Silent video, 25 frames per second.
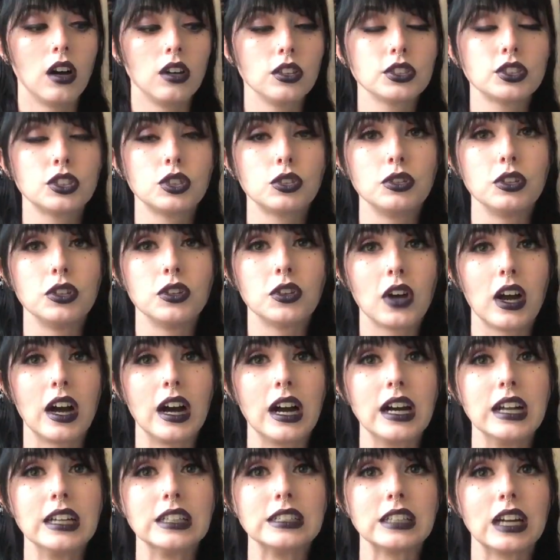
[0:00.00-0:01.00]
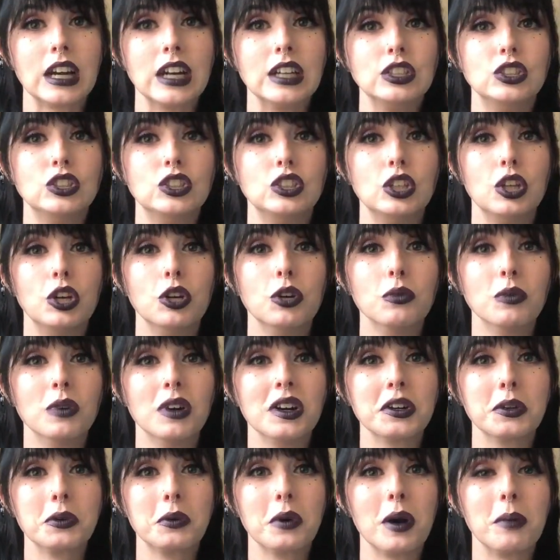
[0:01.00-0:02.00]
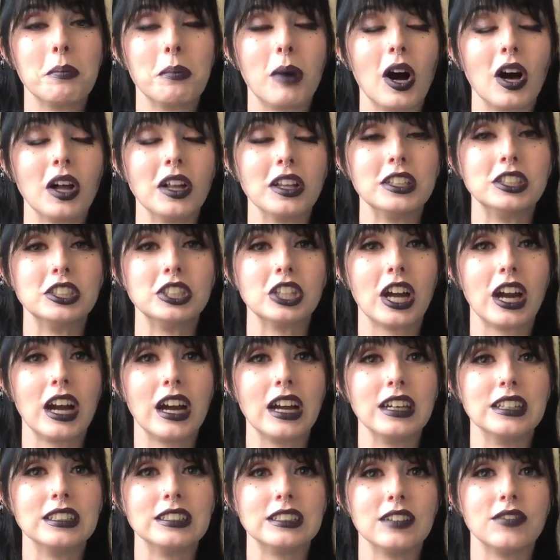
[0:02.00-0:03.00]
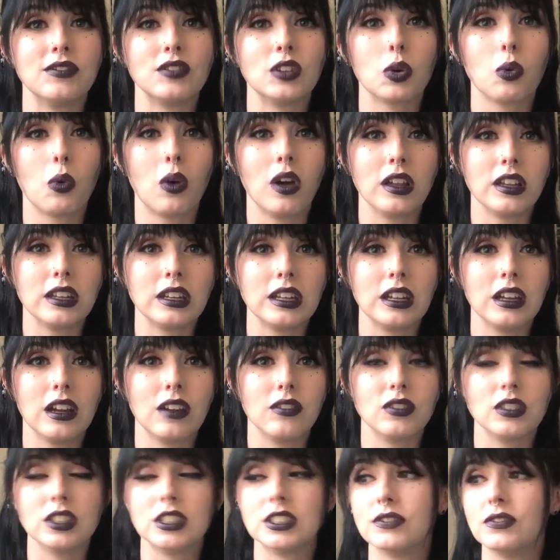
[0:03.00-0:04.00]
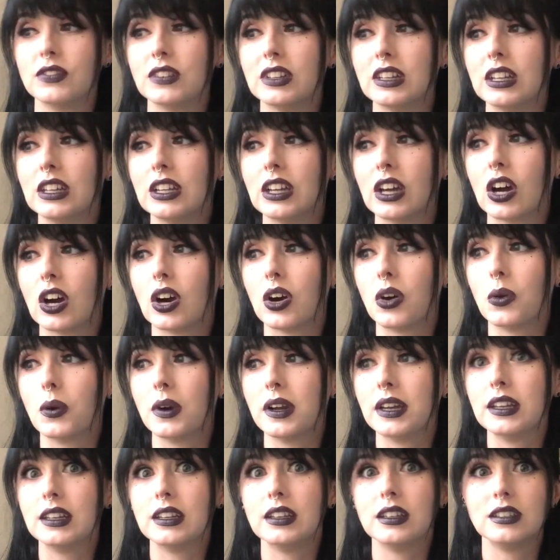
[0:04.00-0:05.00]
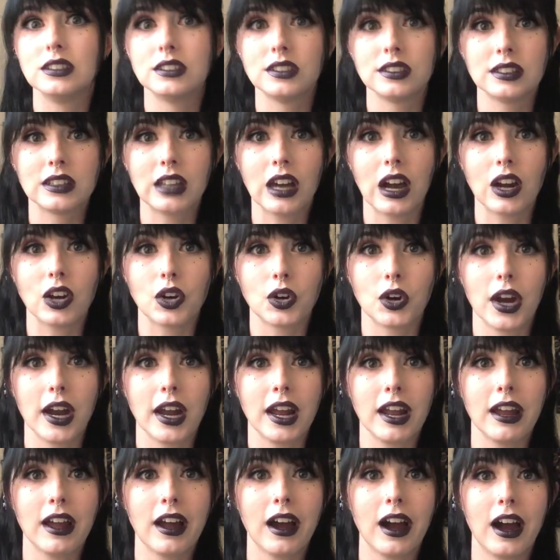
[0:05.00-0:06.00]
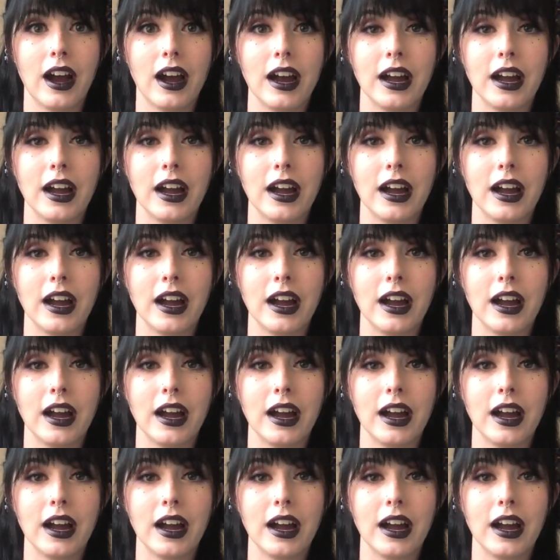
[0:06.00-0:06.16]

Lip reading: Also, you guys, I do want to apologize if the quality of this video isn't that great.